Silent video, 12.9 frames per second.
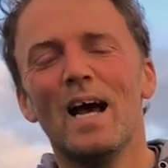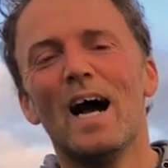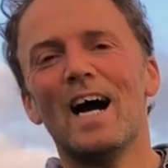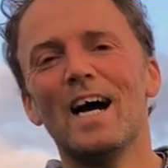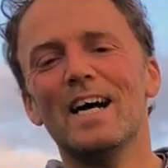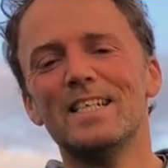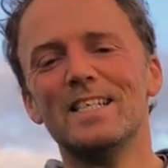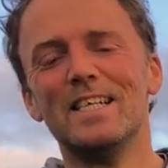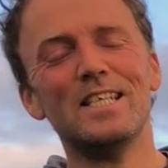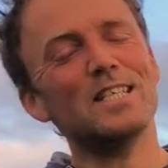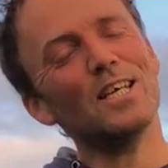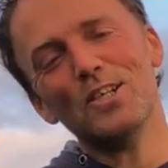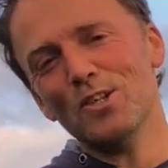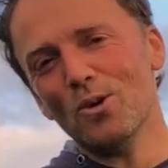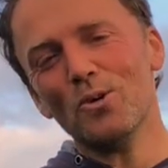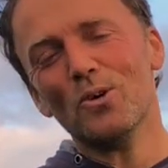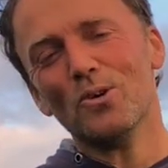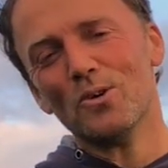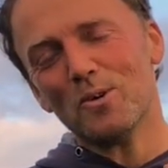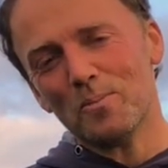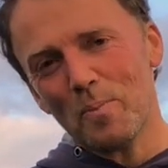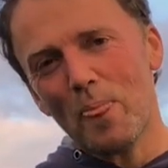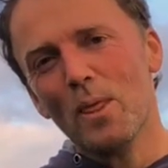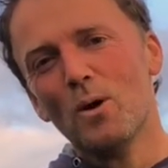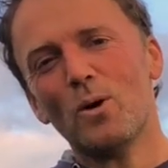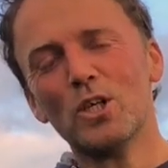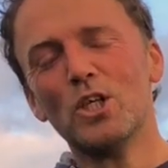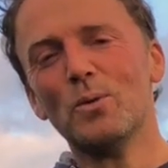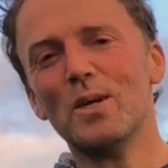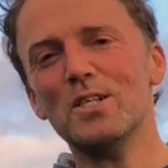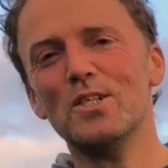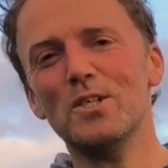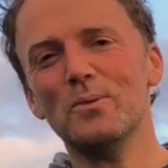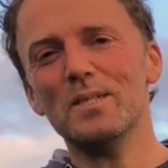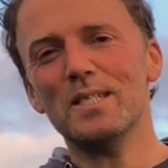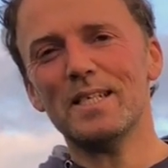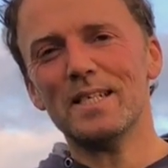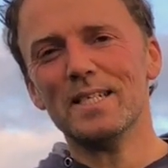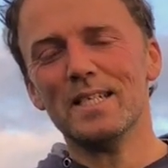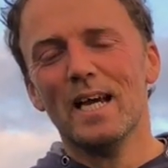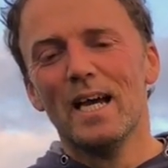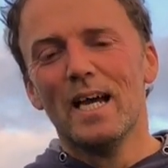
and he said no, what you want to do is this: